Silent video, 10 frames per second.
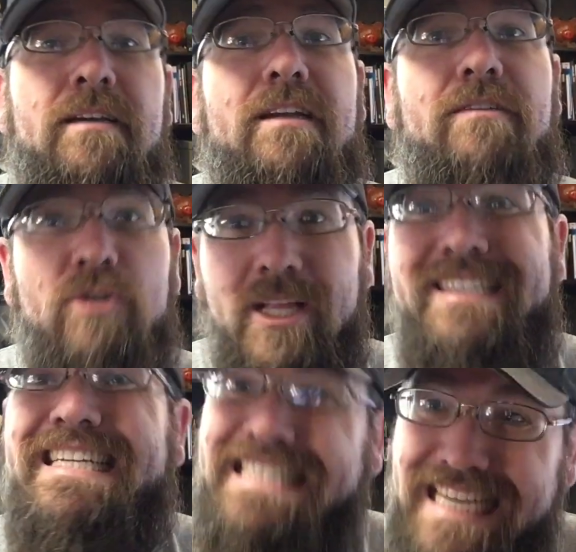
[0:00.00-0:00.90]
And if you'd like
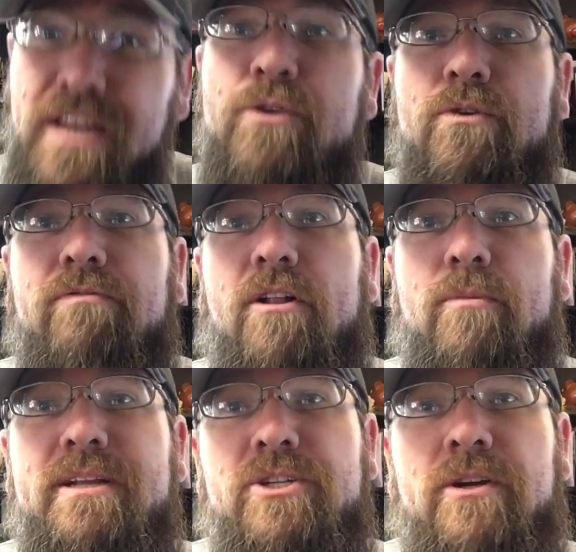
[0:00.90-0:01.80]
to continue to follow
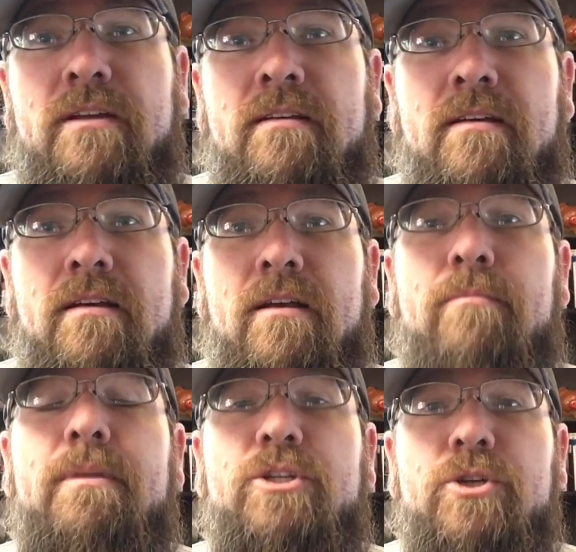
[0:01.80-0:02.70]
my journey,
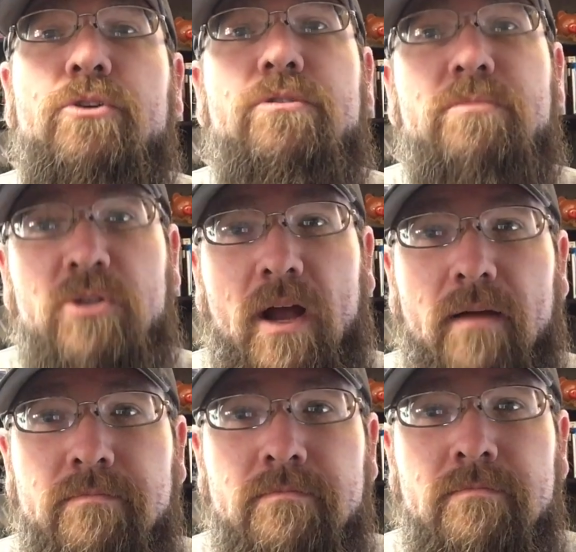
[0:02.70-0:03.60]
make sure you subscribe.
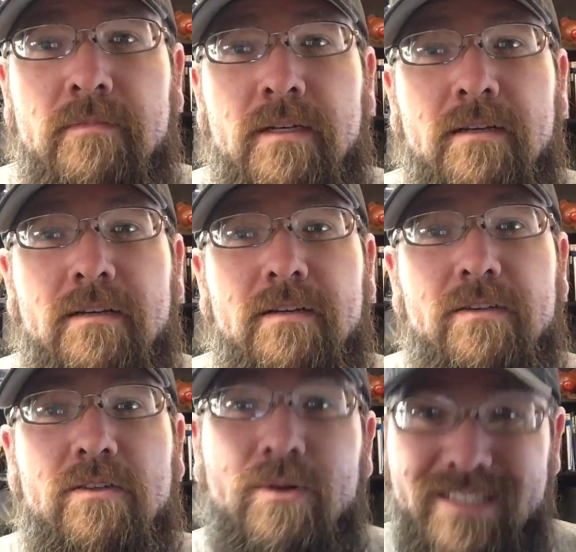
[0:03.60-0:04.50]

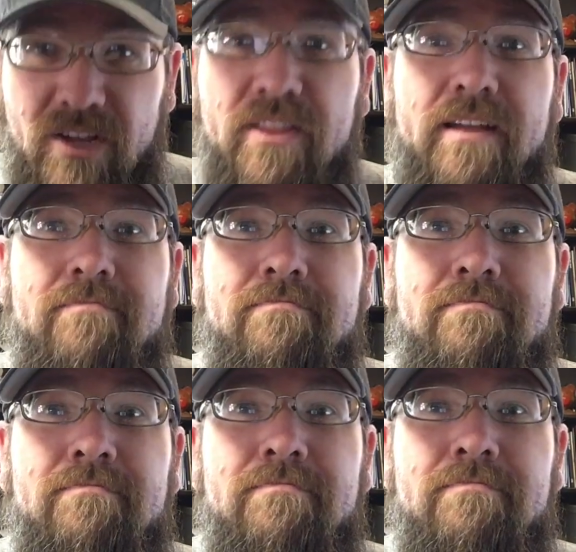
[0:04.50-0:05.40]
So until then,
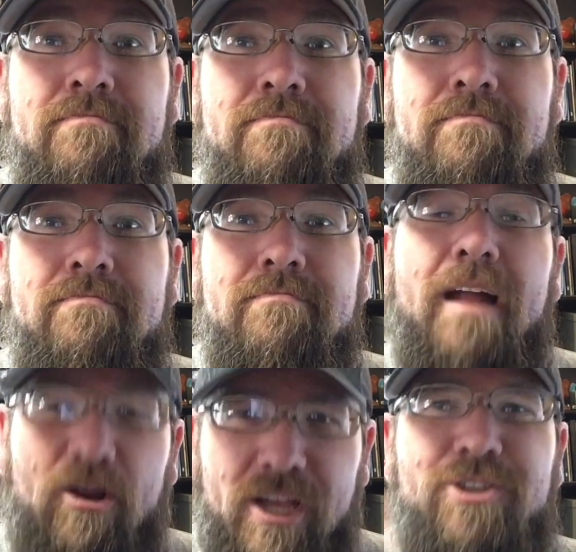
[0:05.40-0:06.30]

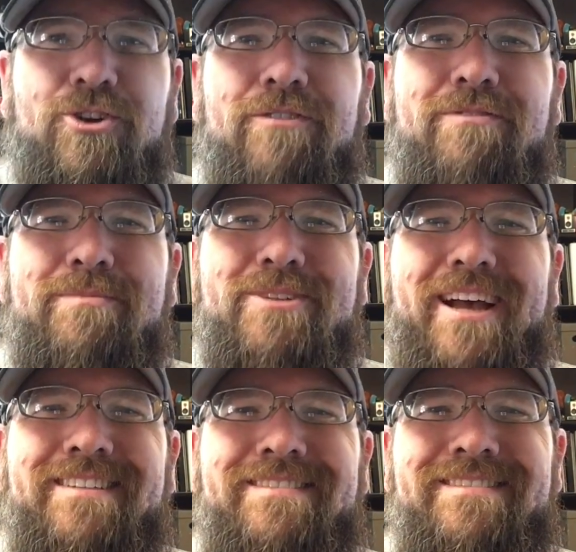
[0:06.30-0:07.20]
I'll catch you on the flip
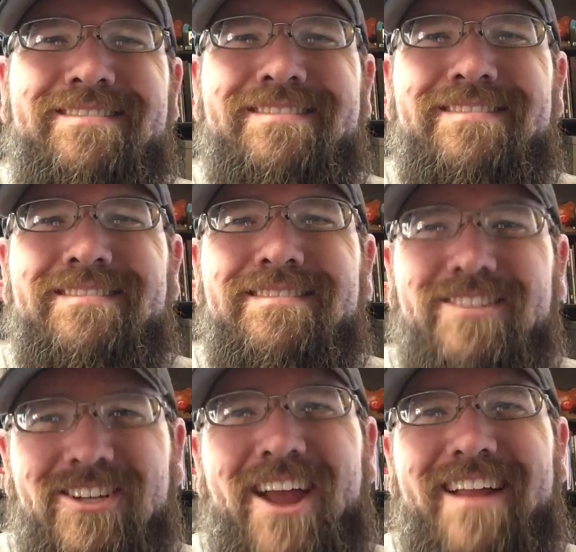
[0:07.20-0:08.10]
side.
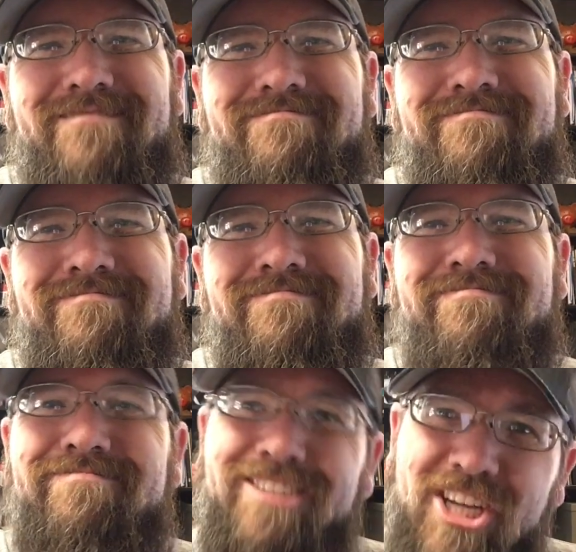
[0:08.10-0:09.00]
Good night.
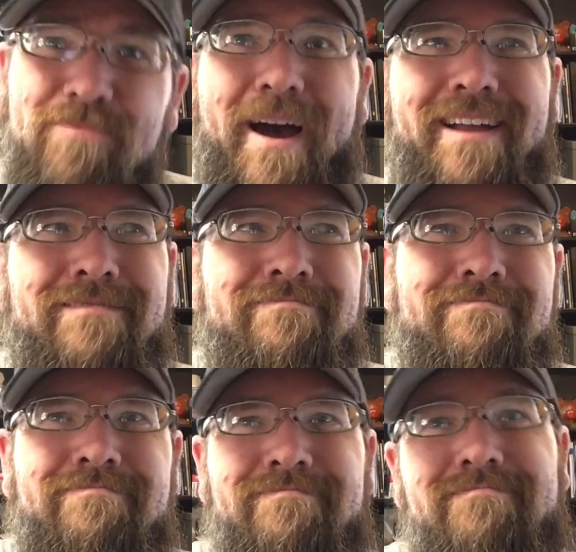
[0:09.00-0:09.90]
Goodbye.
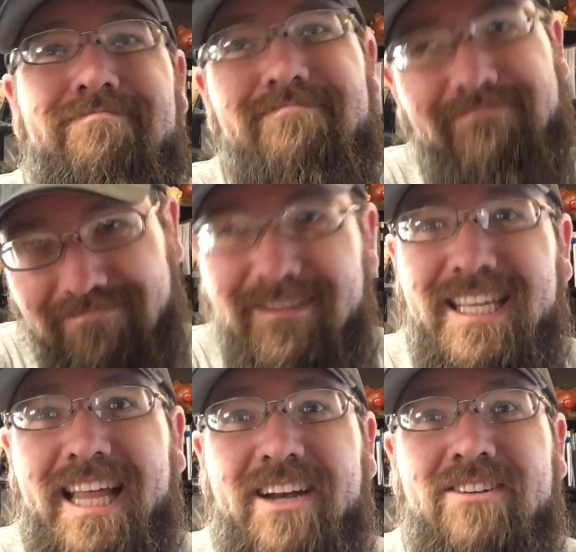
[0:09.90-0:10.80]

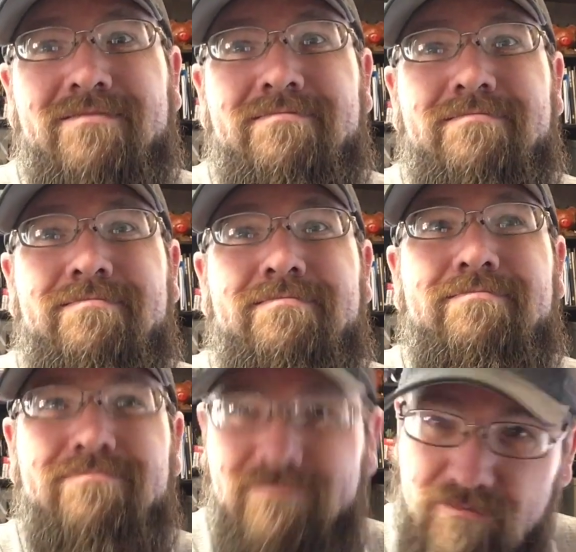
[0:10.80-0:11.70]
See you later.
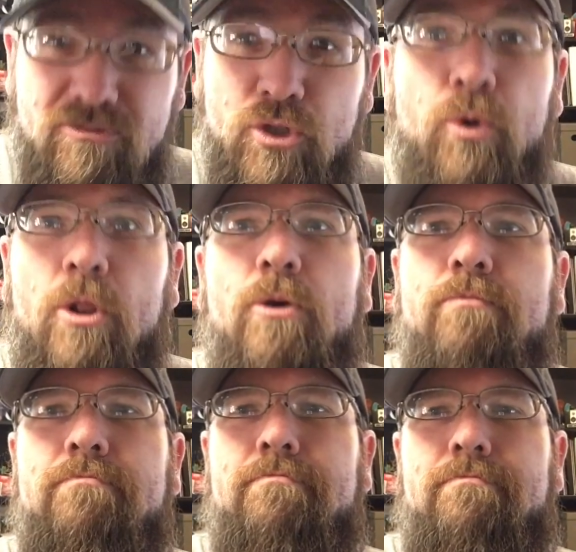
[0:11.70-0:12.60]
Toodaloo.